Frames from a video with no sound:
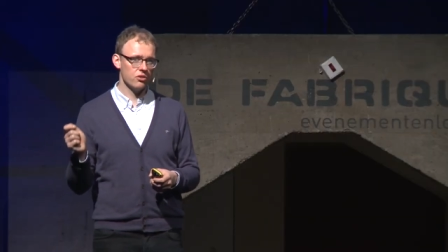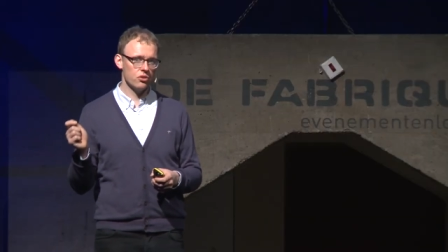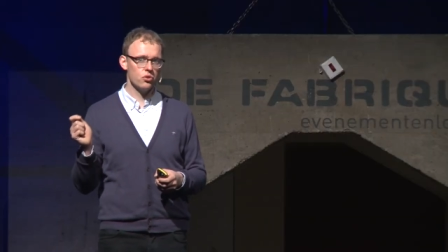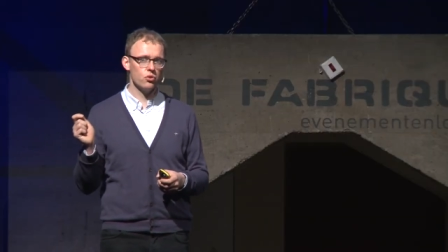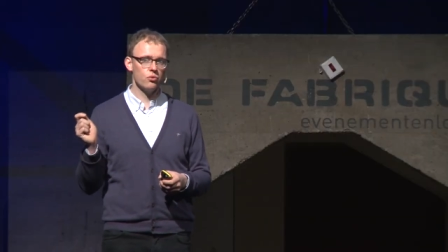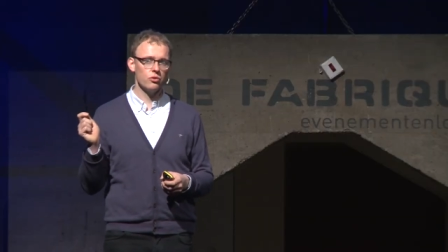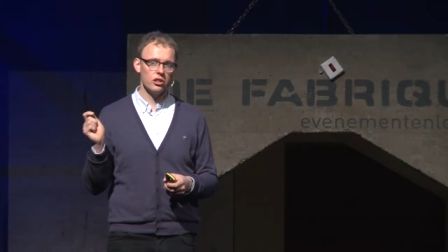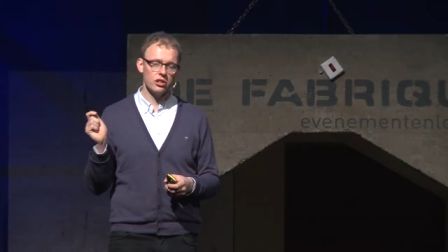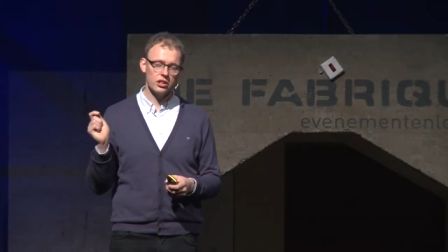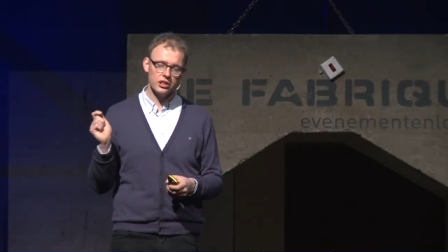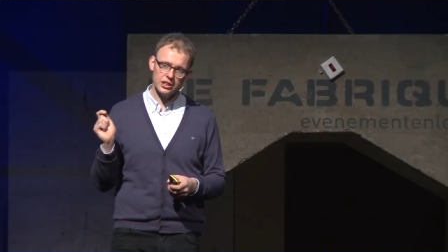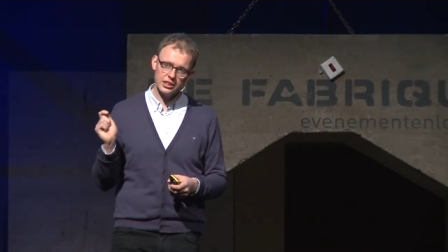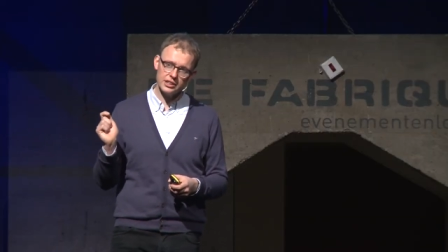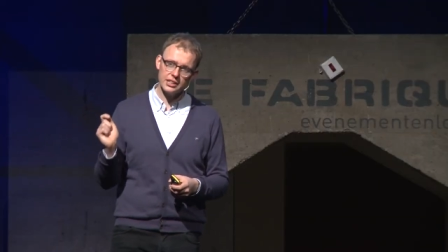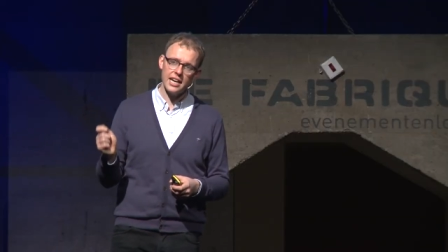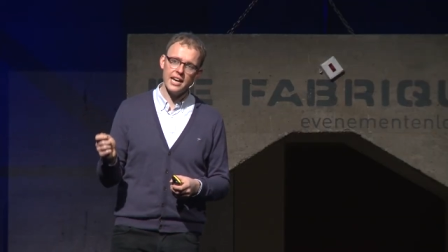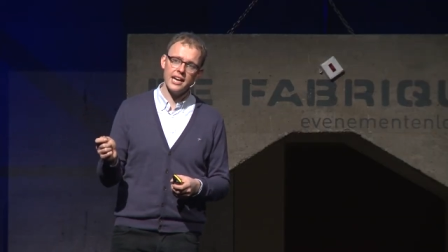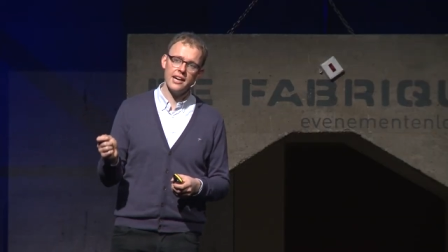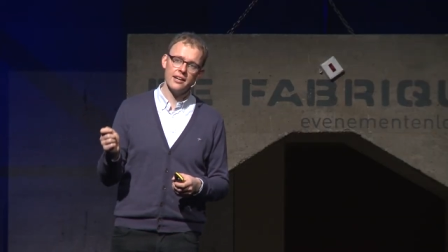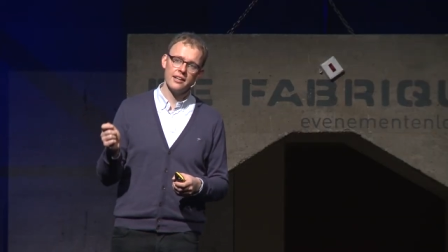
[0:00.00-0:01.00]
to
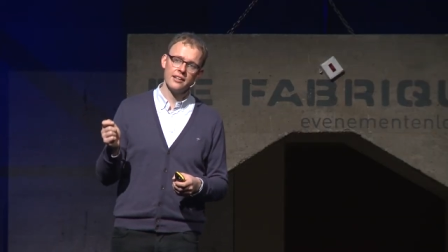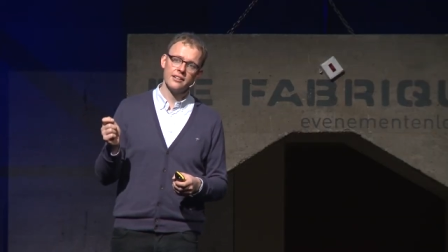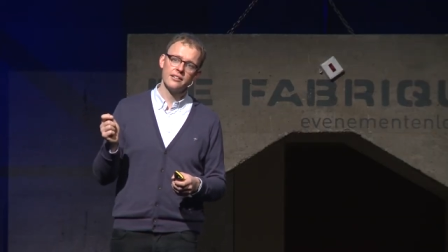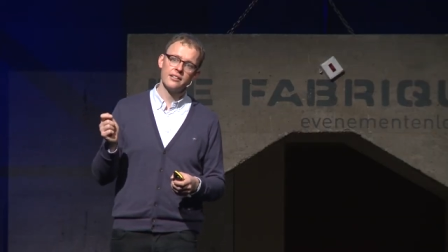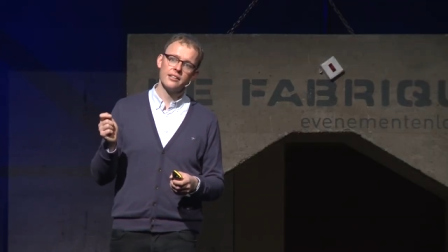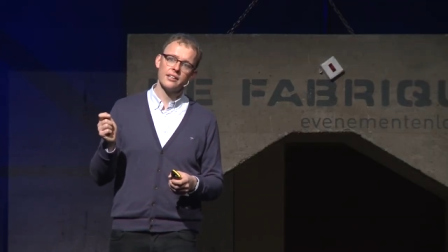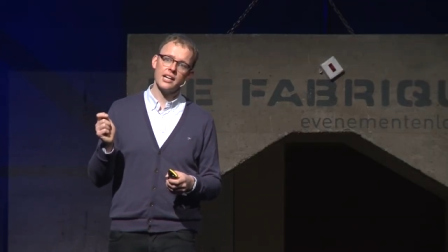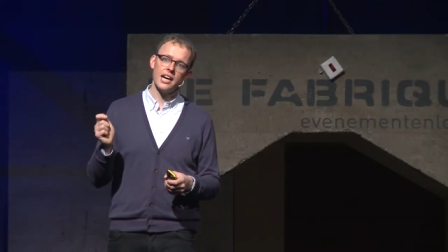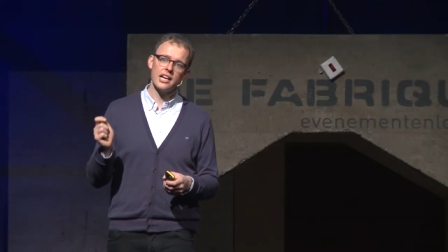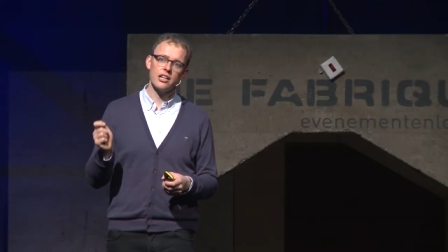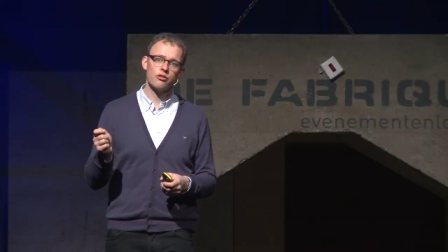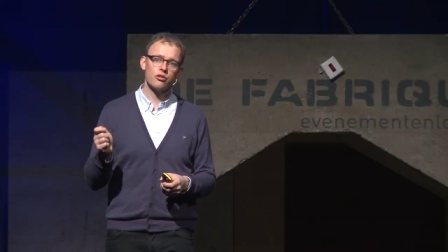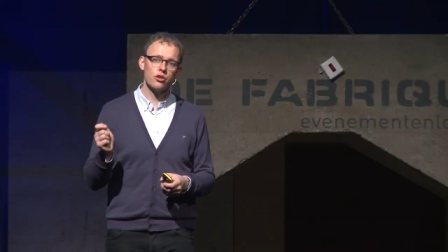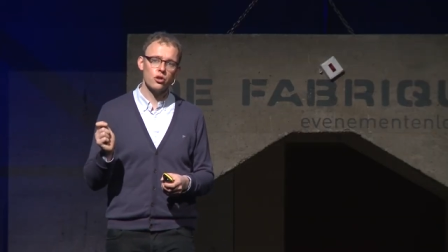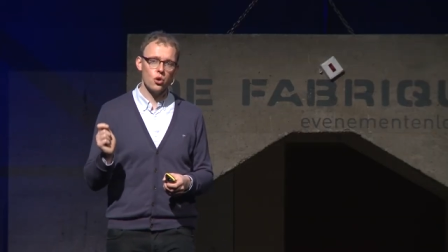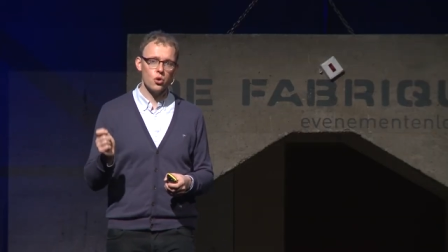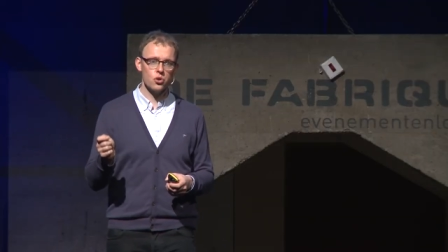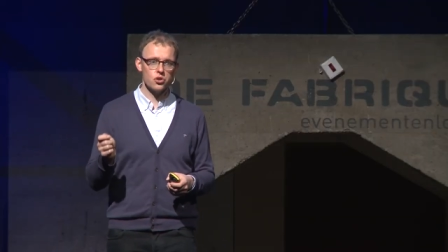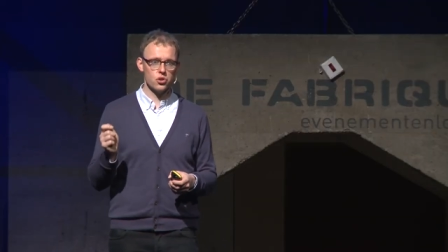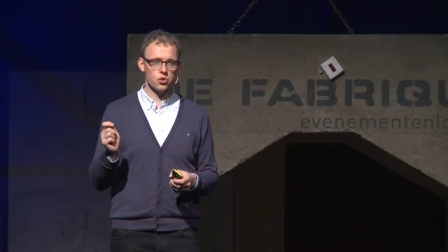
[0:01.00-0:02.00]
stay kind of
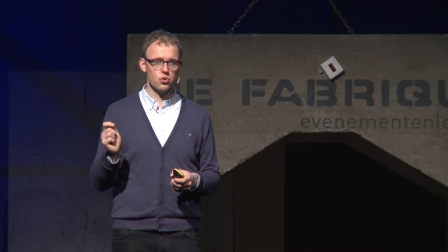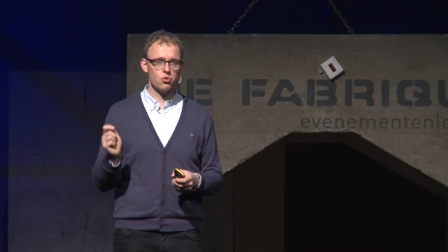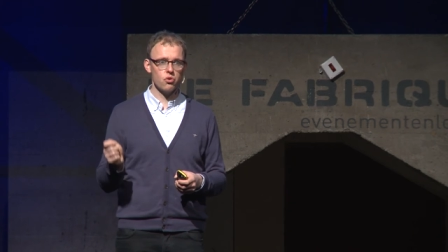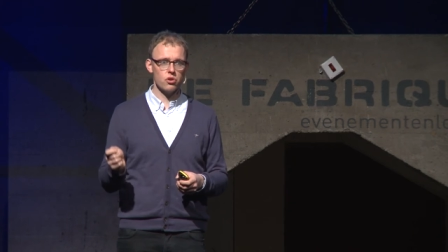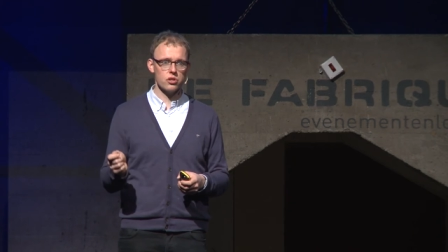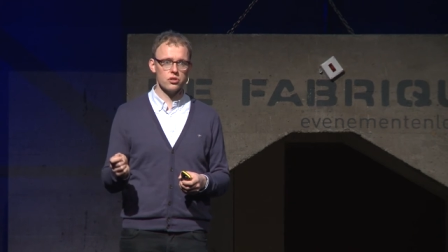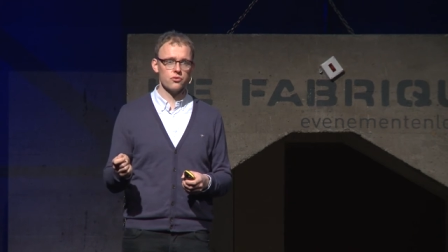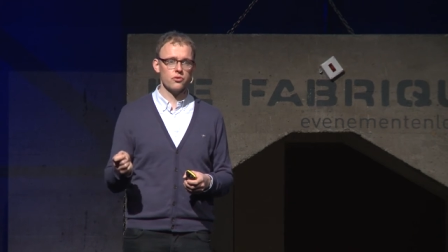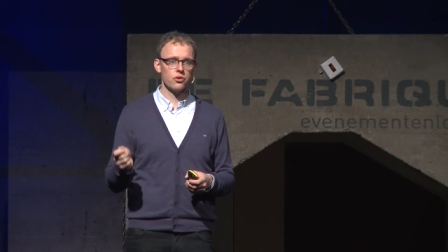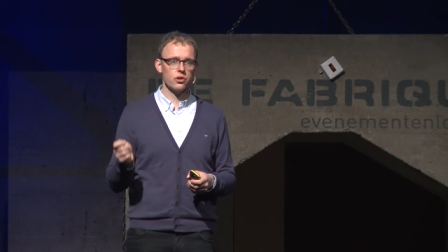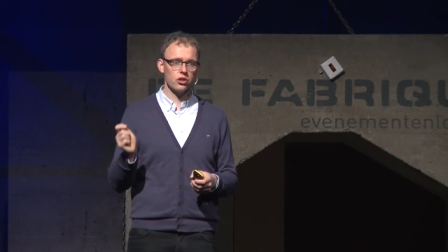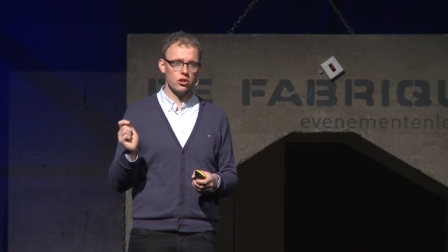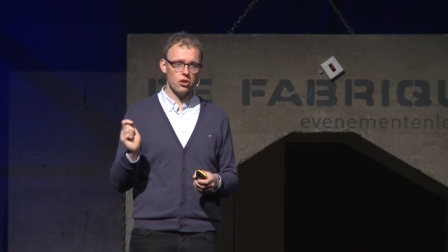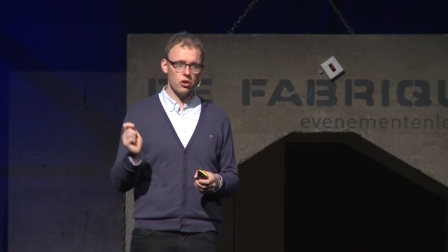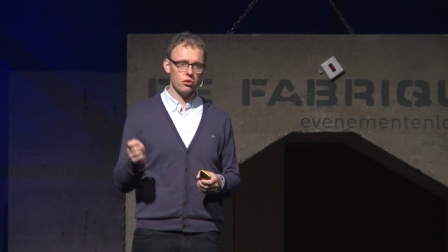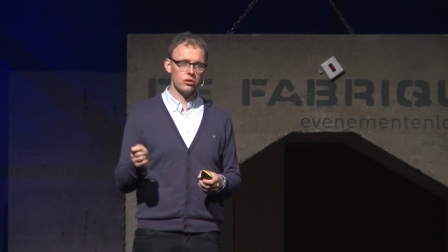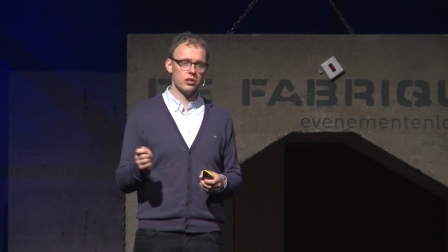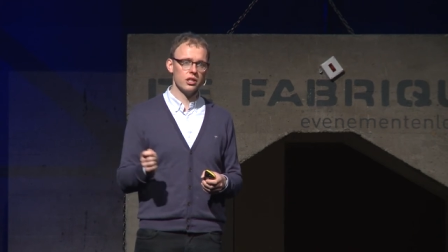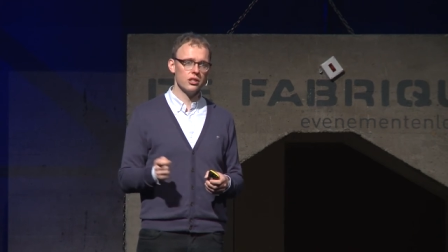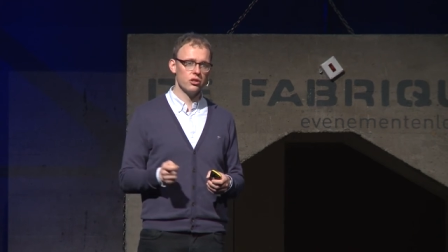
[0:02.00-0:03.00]
closed source for the
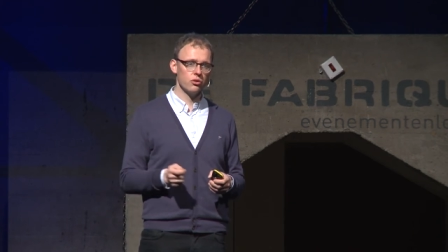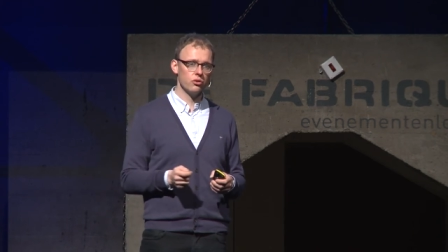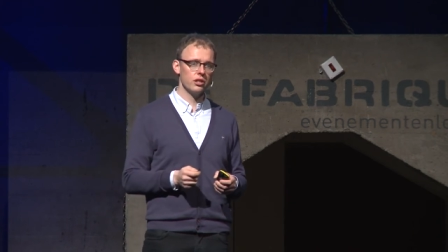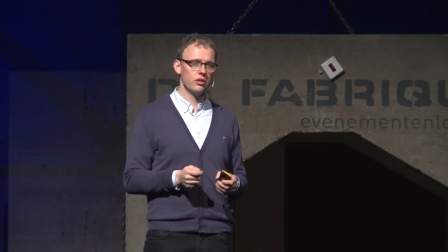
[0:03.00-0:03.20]
code that you